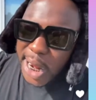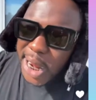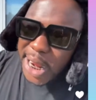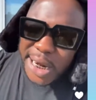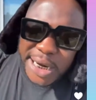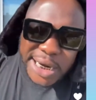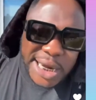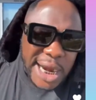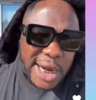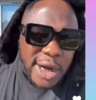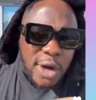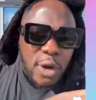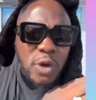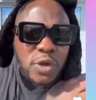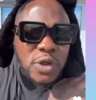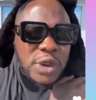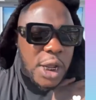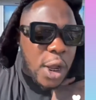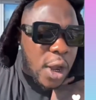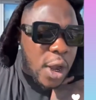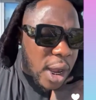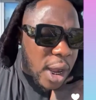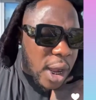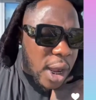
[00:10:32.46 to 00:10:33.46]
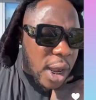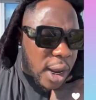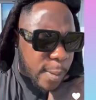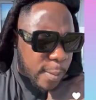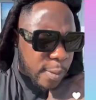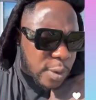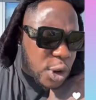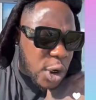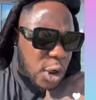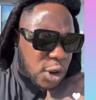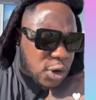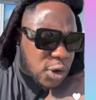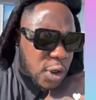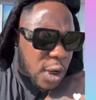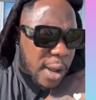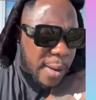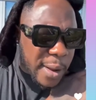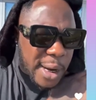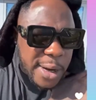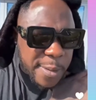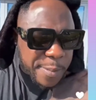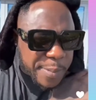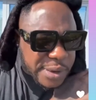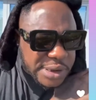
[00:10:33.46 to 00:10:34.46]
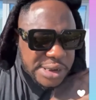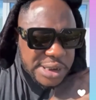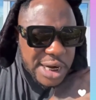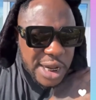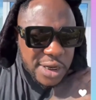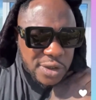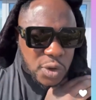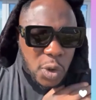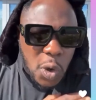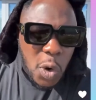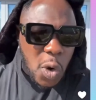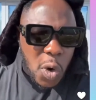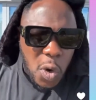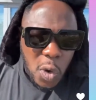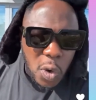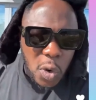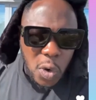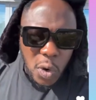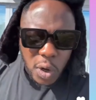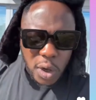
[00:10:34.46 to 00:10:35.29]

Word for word: Then don't talk about, don't talk about the person at all.